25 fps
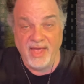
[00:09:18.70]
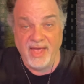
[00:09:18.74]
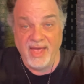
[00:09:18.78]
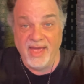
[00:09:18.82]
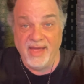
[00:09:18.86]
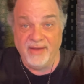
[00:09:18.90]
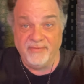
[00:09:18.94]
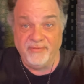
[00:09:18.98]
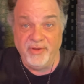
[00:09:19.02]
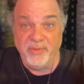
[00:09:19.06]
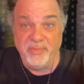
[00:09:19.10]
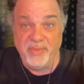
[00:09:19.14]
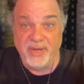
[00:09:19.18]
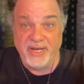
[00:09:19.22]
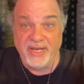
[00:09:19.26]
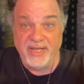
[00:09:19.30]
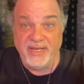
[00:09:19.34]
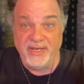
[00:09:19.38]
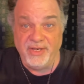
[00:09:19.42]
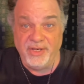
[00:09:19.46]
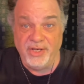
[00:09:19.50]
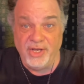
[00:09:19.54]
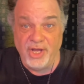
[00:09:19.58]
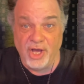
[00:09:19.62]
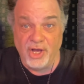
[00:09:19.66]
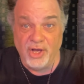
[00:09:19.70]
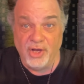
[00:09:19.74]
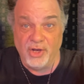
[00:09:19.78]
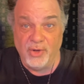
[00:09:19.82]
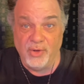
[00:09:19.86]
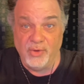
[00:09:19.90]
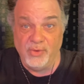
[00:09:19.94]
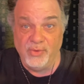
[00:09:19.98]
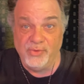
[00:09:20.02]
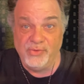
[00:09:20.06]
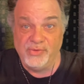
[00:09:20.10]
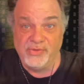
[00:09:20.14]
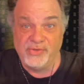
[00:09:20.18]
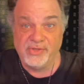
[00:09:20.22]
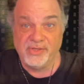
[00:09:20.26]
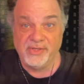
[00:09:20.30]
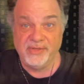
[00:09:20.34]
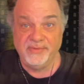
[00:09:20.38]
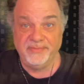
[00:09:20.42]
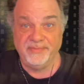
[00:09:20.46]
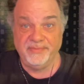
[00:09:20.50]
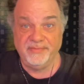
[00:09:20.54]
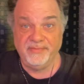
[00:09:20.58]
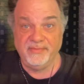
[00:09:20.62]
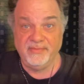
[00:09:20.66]
Everybody knows
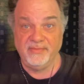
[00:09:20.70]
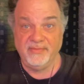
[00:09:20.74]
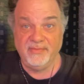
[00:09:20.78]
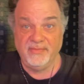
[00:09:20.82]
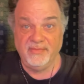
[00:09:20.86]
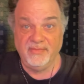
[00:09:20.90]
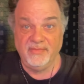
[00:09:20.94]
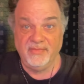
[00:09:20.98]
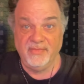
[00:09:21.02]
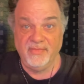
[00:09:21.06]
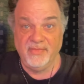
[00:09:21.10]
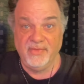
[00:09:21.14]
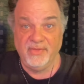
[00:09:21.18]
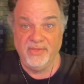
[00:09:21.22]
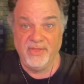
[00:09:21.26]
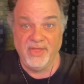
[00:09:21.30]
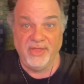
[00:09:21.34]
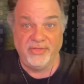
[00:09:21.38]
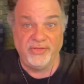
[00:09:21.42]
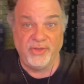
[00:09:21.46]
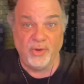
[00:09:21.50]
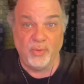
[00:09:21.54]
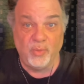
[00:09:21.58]
that the